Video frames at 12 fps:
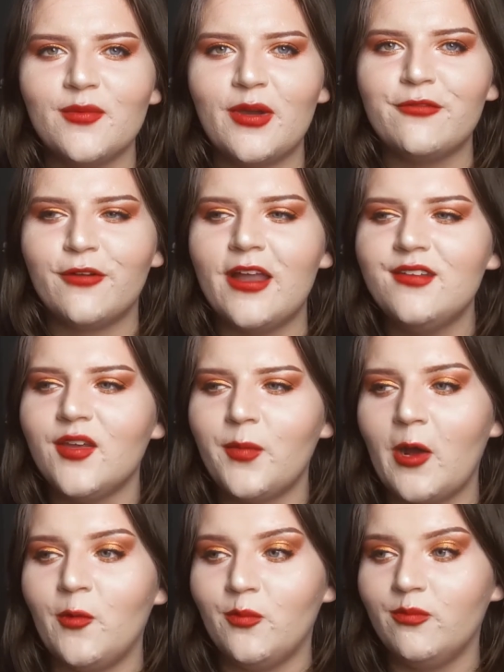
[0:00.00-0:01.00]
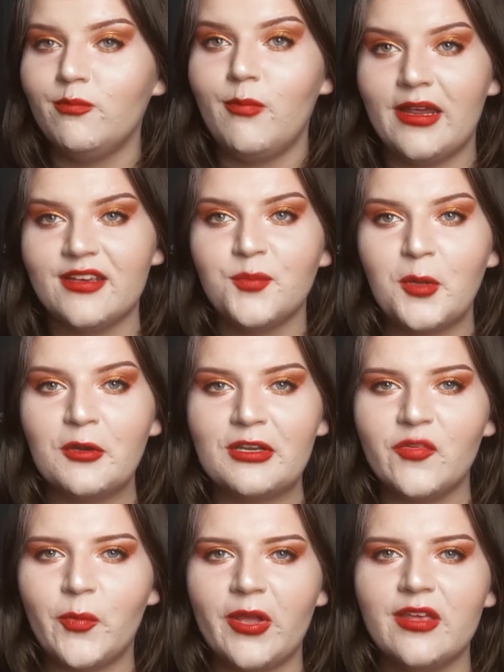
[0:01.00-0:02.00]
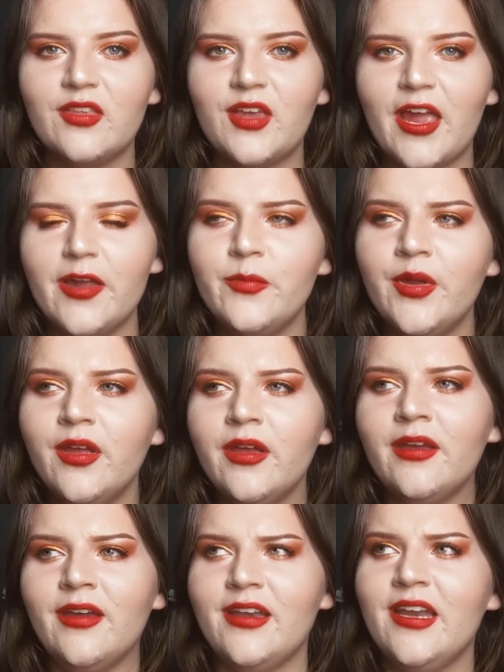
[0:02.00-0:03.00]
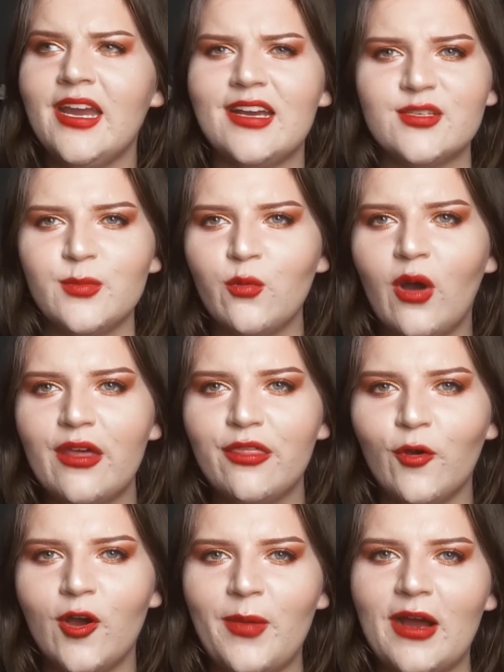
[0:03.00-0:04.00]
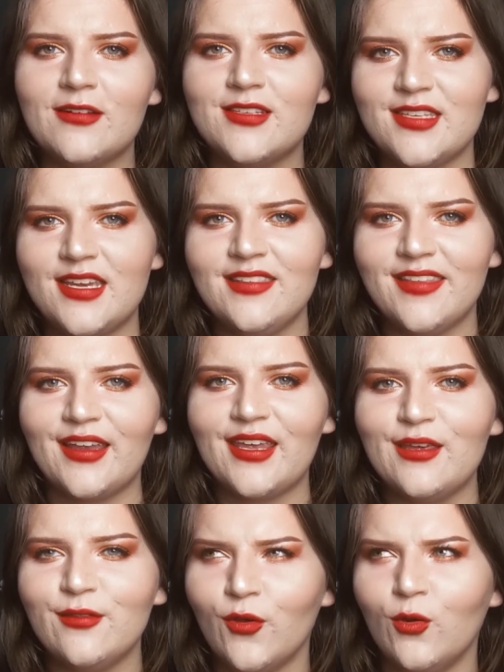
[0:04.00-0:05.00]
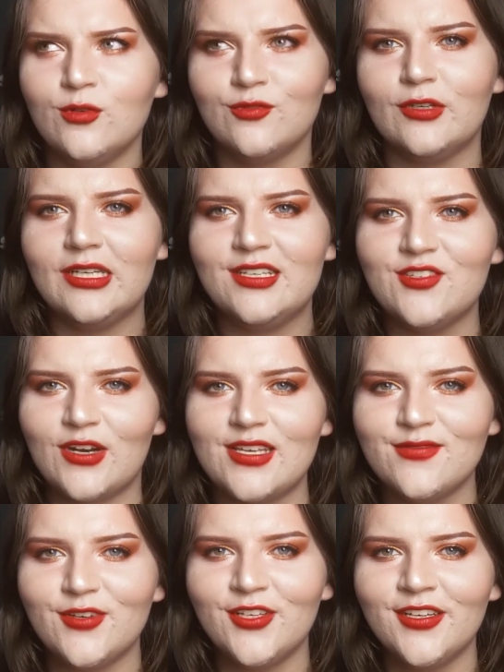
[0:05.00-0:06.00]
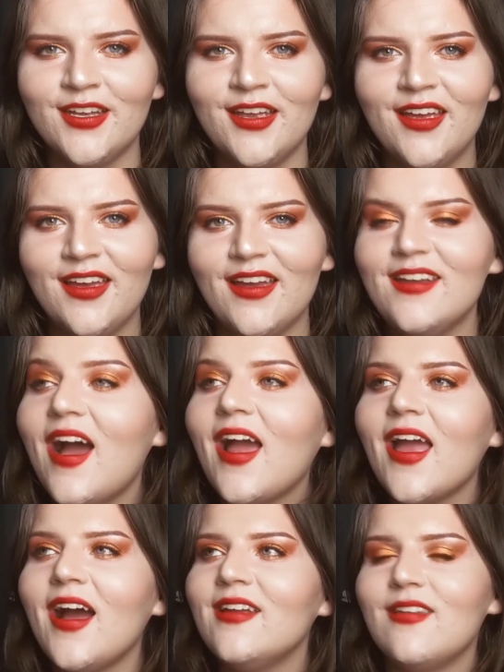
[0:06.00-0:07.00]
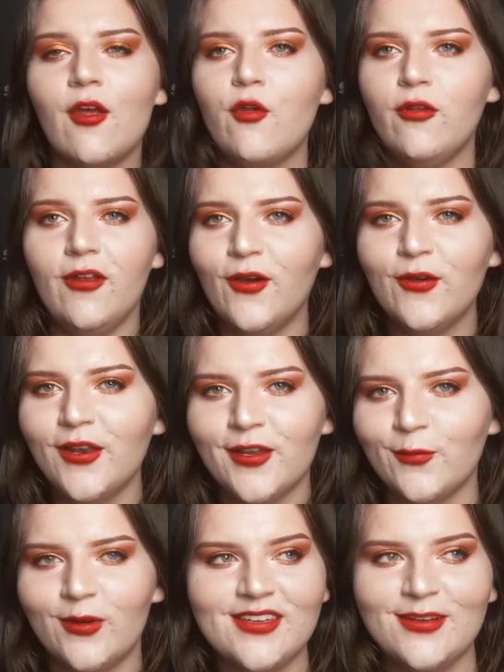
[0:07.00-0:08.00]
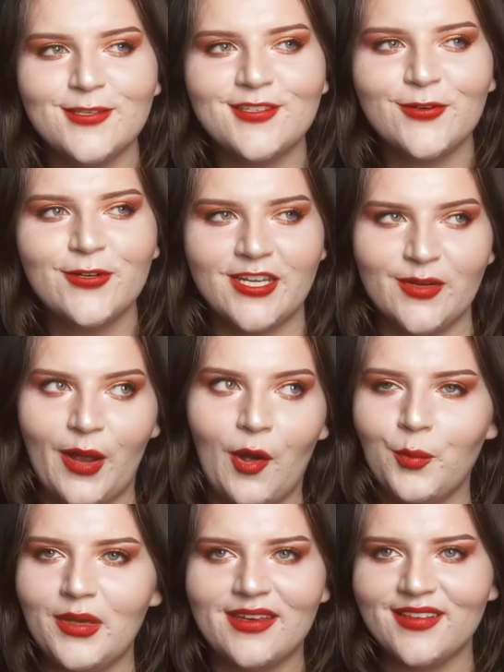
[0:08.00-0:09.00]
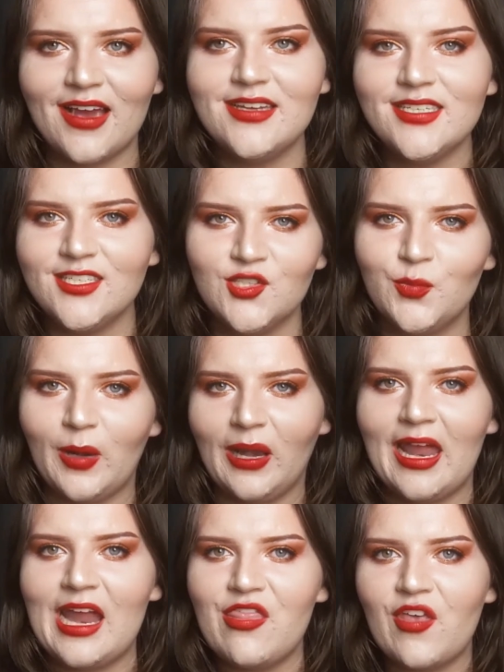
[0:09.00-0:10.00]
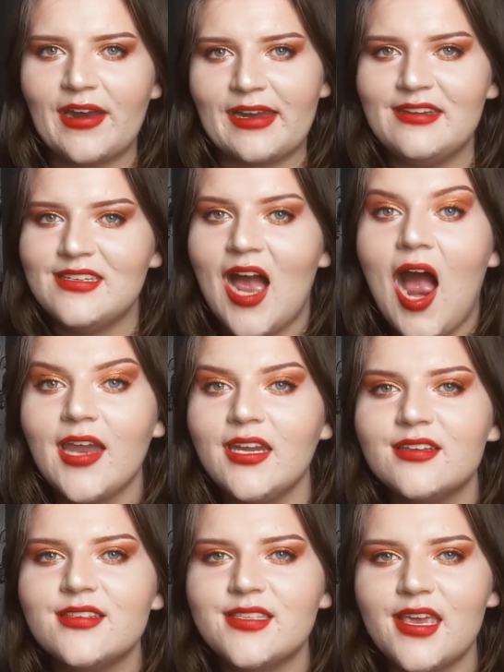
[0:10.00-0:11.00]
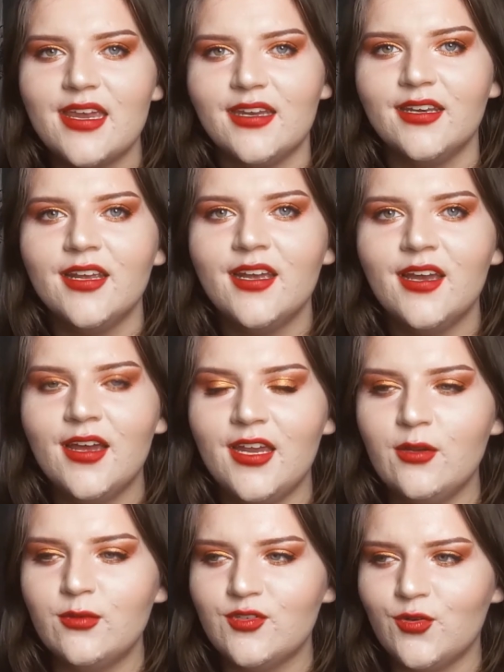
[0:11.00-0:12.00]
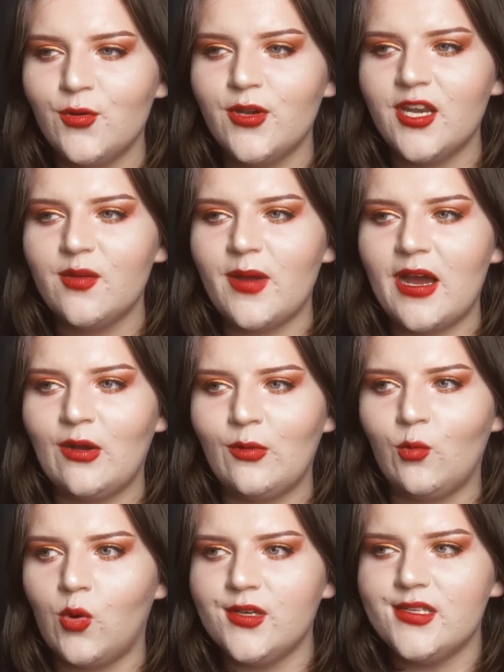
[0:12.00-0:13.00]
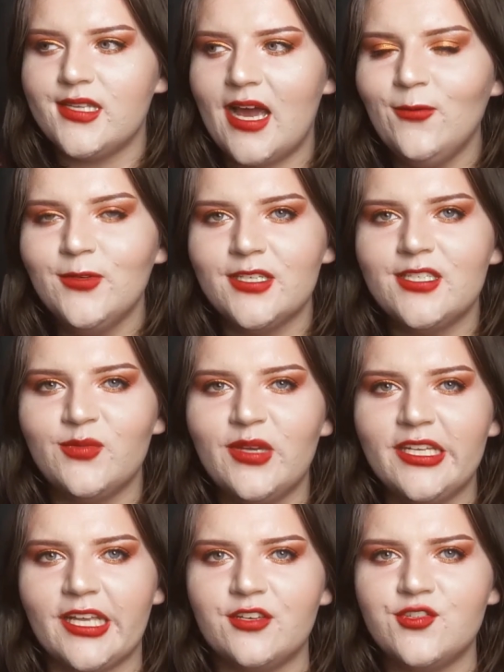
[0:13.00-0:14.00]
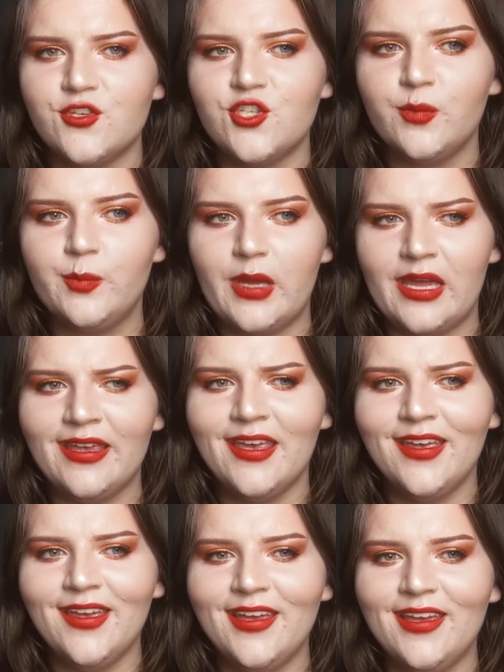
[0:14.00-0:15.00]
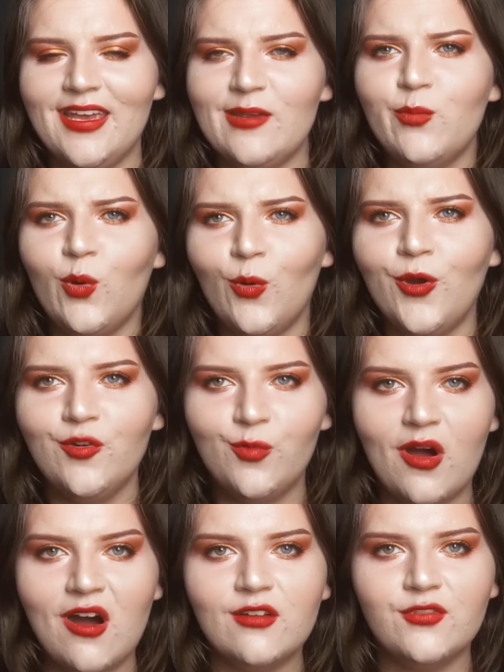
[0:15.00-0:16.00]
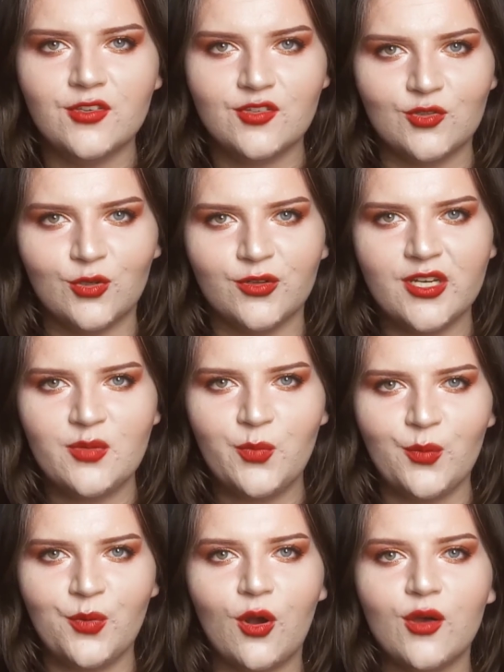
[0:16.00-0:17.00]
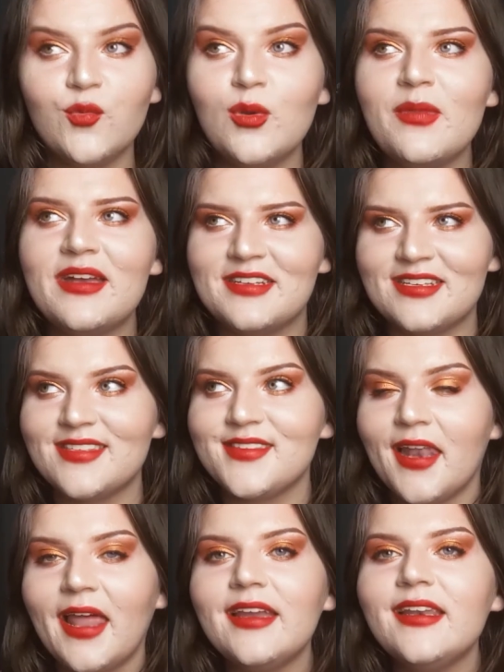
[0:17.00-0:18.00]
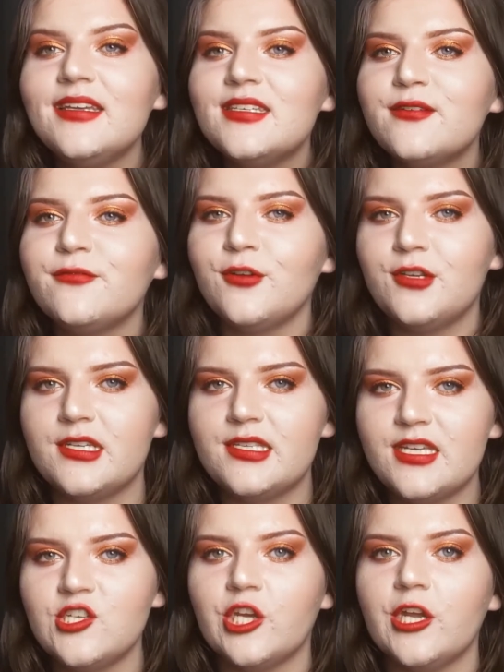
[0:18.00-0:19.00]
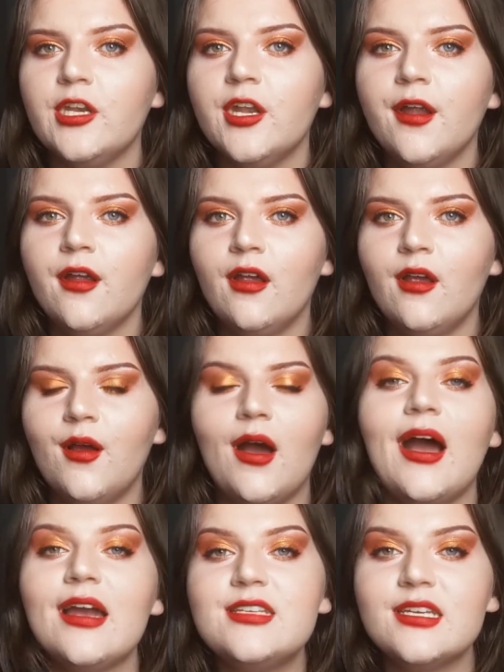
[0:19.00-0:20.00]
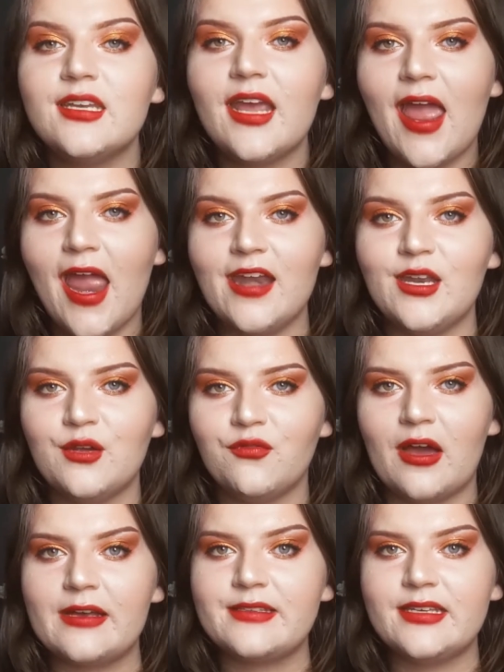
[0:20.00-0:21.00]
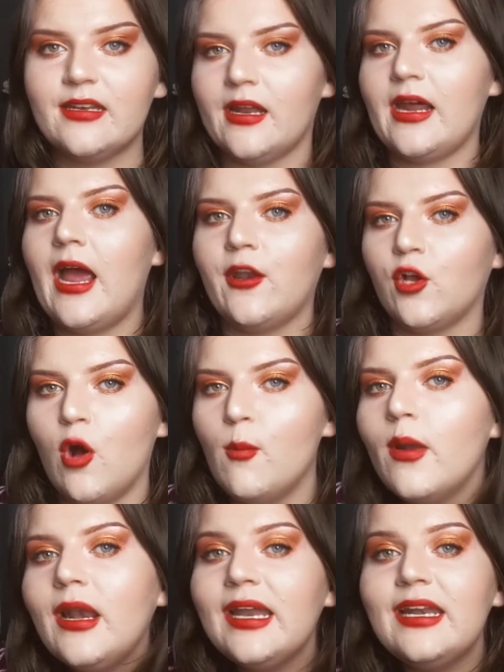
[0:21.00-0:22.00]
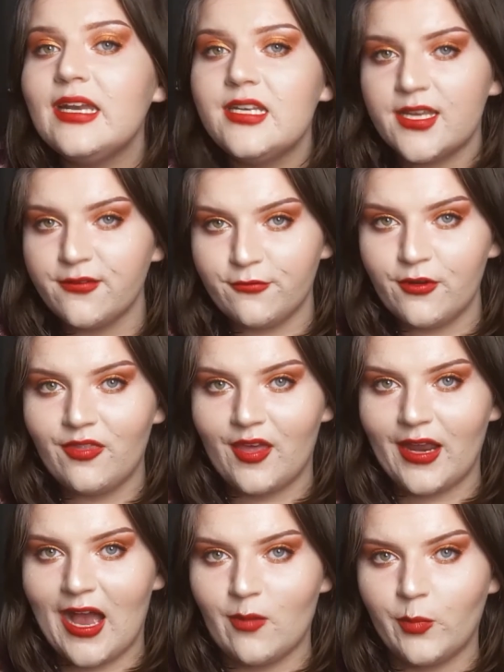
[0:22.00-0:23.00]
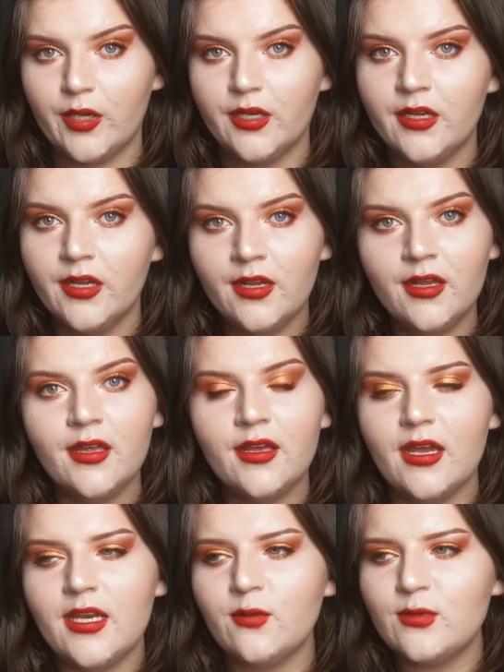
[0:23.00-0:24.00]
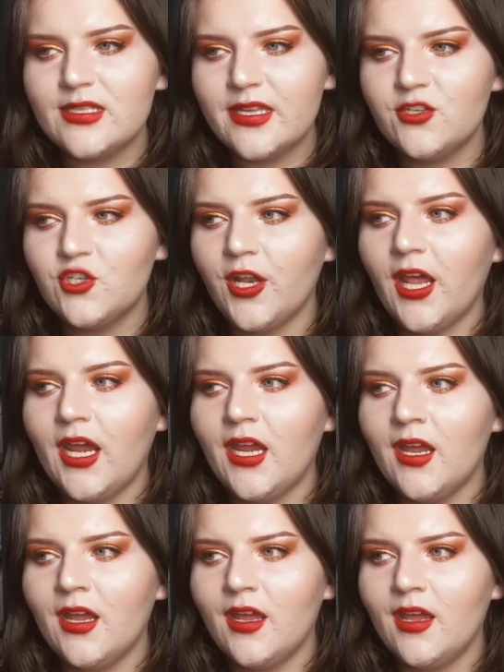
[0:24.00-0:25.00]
to my friend about my experience playing the game, and he asked me what I thought about a scene that he thought was really stressful, and I had no clue what he was talking about because I didn't play that entire scene. He was talking about what sounded to me like such a big, important part of the story, but because we made a slightly different decision, I didn't get any of that scene and I had a completely different thing happen. And it was literally,